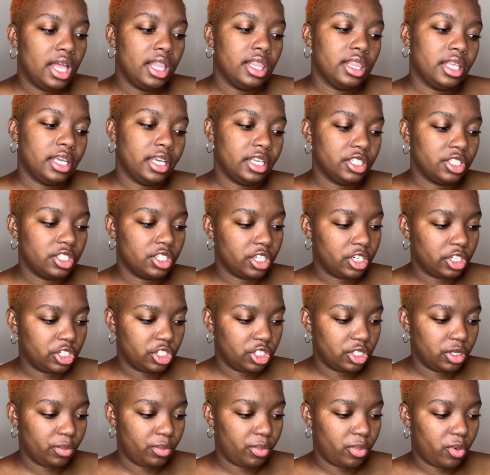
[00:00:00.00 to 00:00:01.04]
the
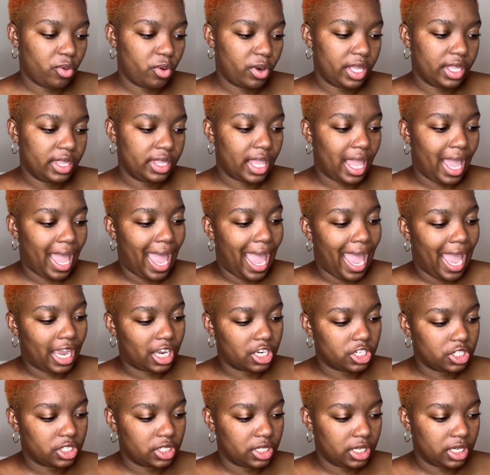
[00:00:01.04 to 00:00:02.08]
insertion point, the
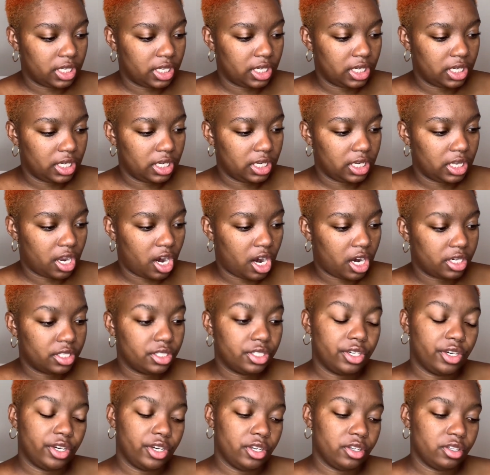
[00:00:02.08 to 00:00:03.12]
action, the
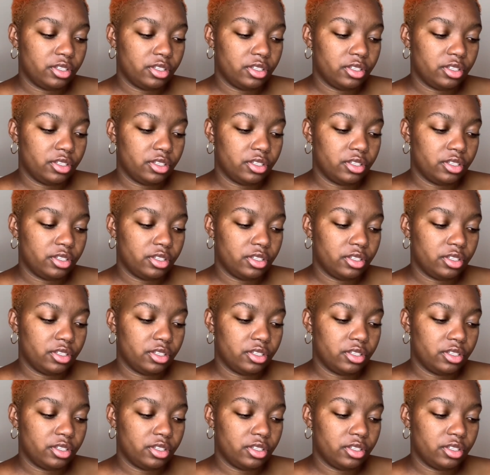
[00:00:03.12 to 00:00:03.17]
arterial